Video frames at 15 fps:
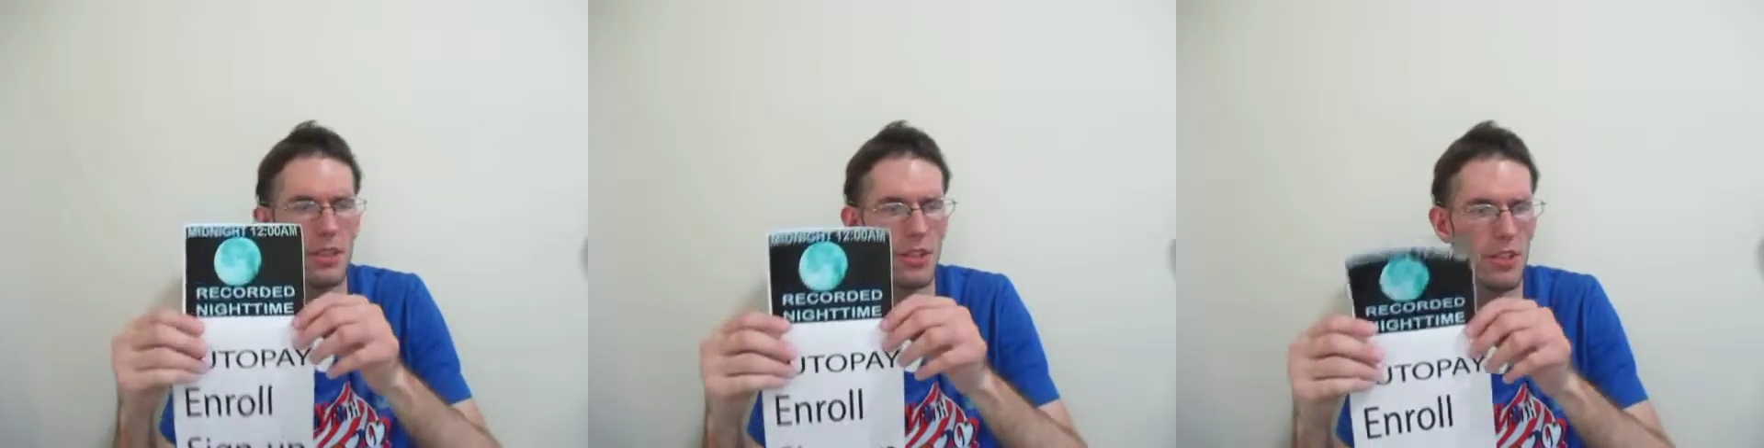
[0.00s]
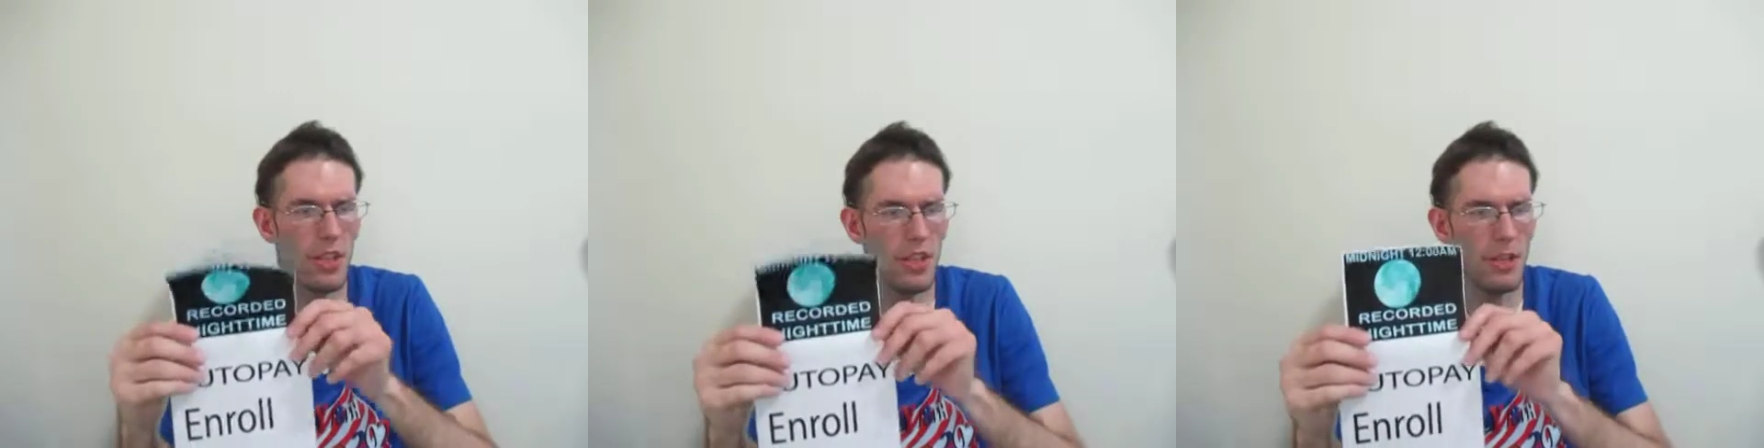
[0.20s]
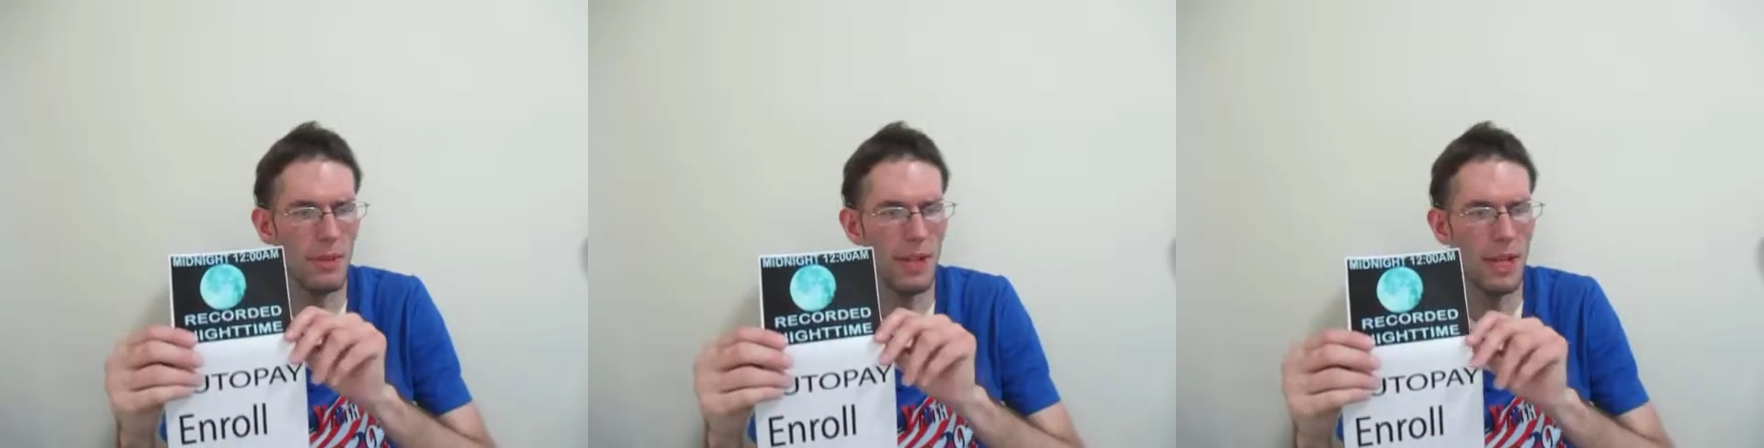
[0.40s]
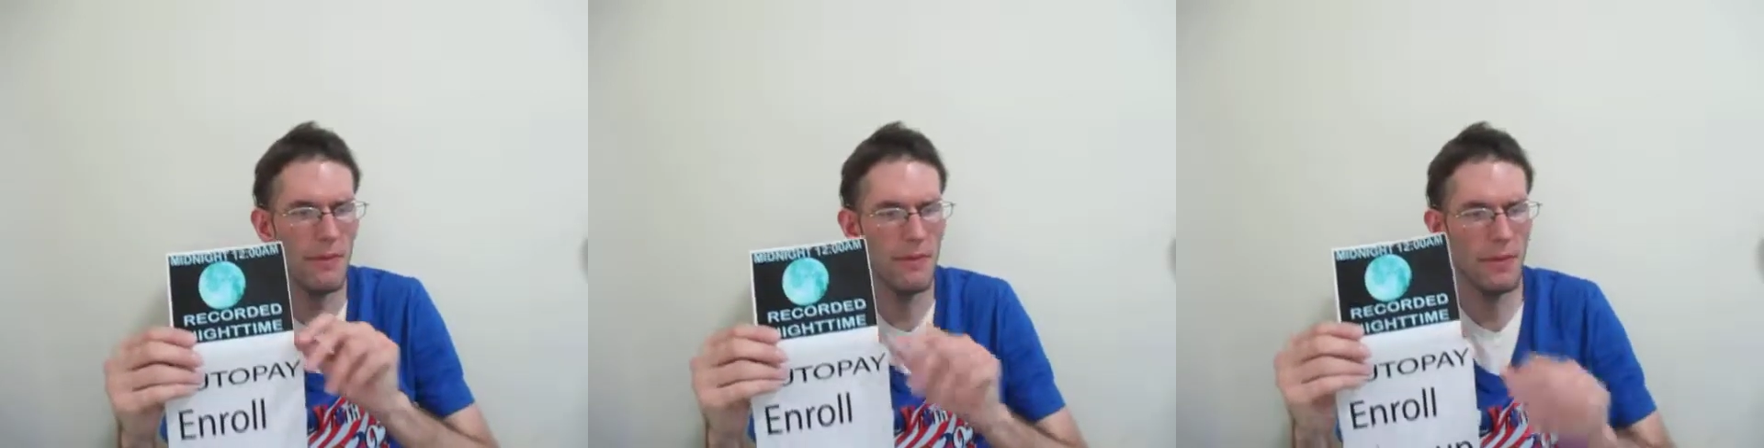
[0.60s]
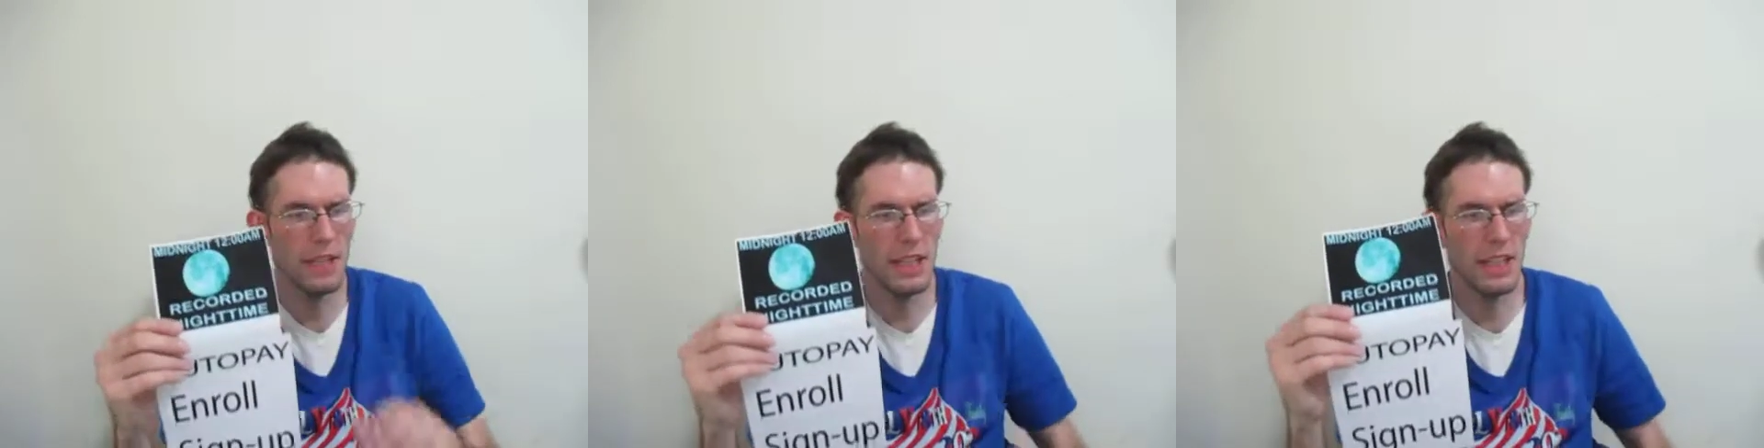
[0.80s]
Talk about
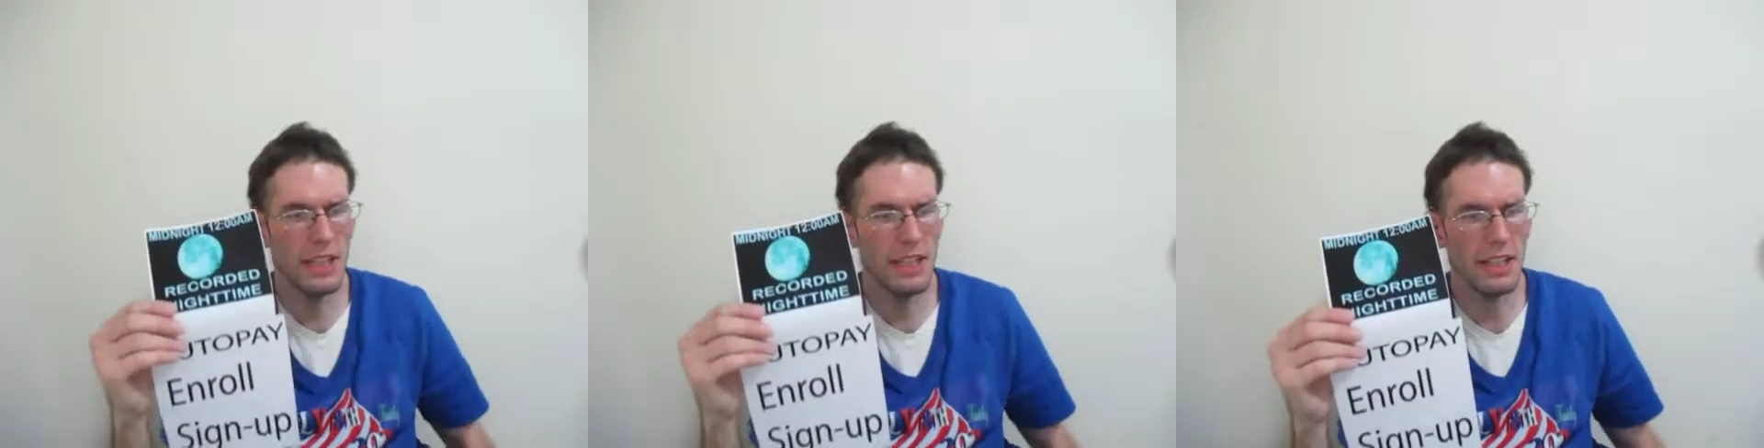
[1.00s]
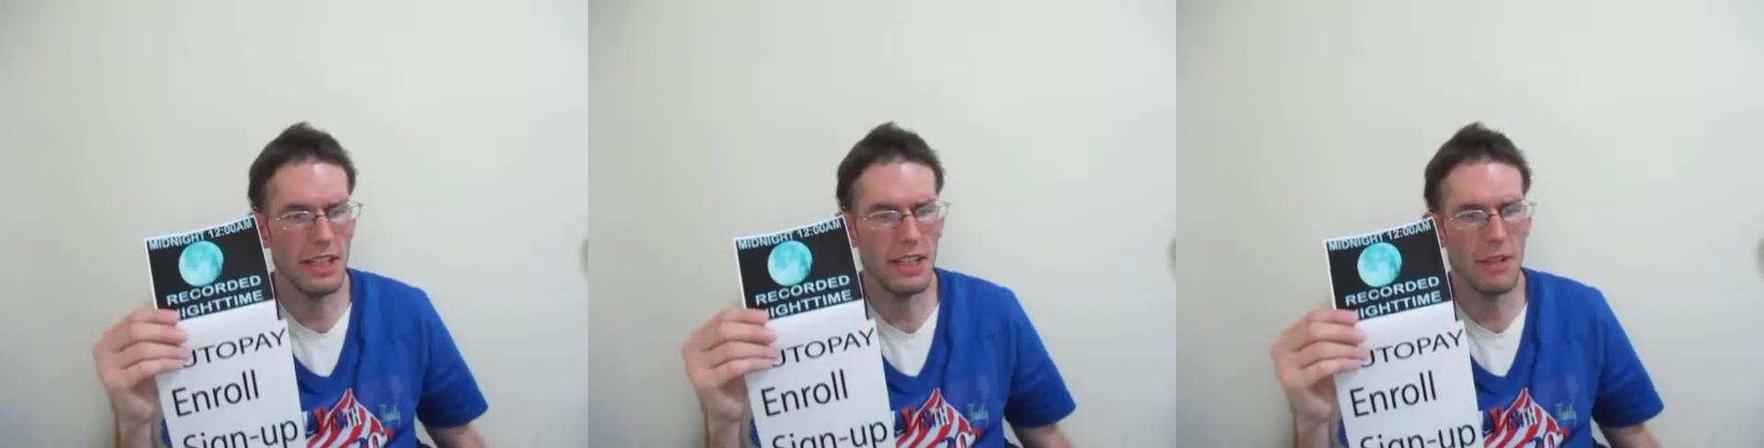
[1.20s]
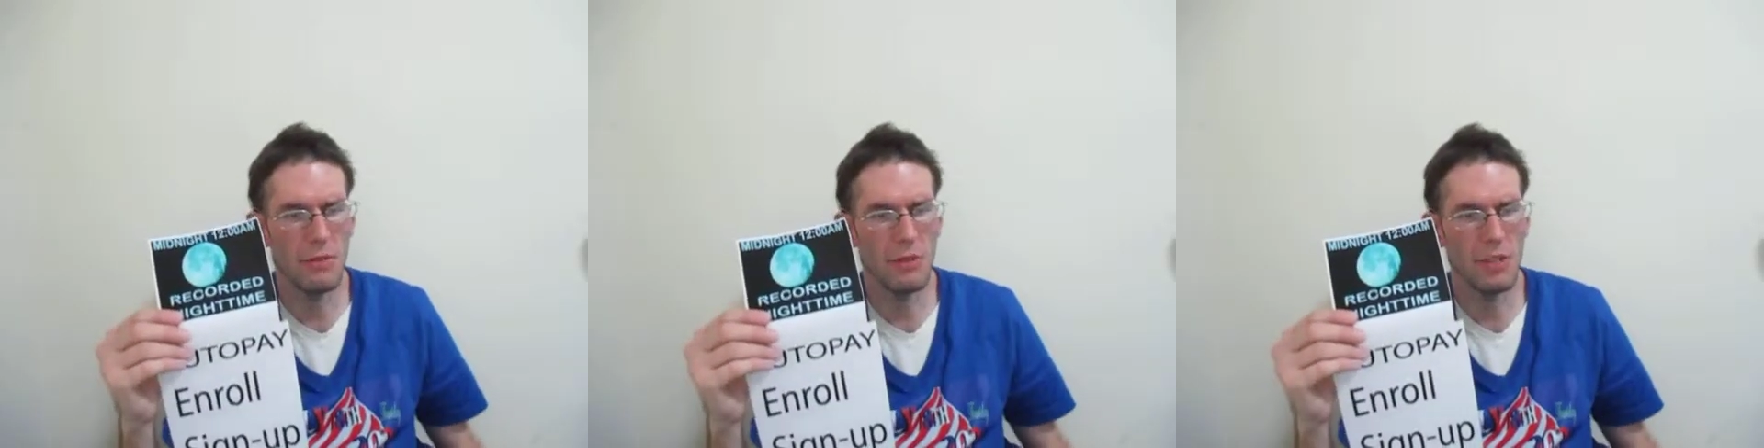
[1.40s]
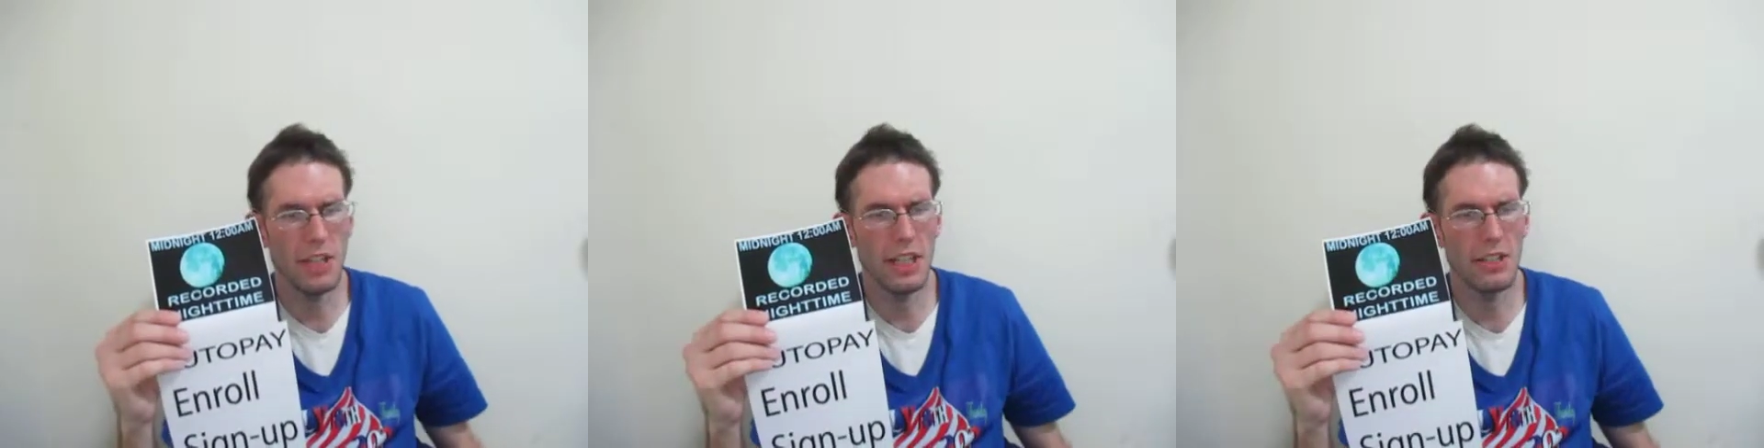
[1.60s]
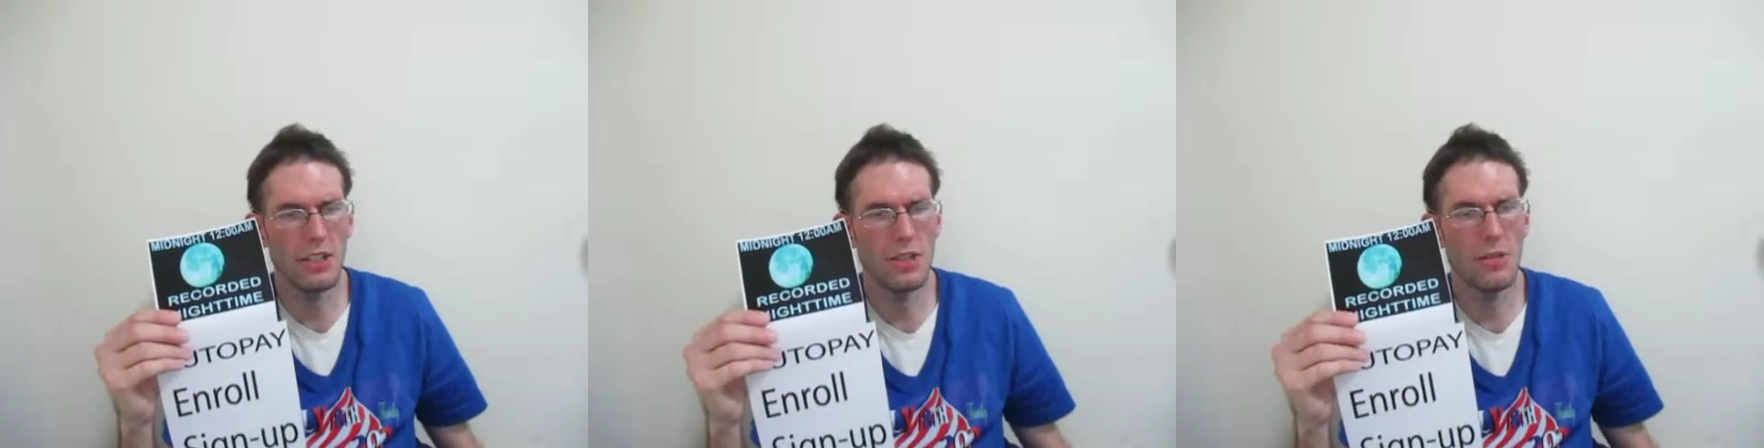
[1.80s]
for anything that relate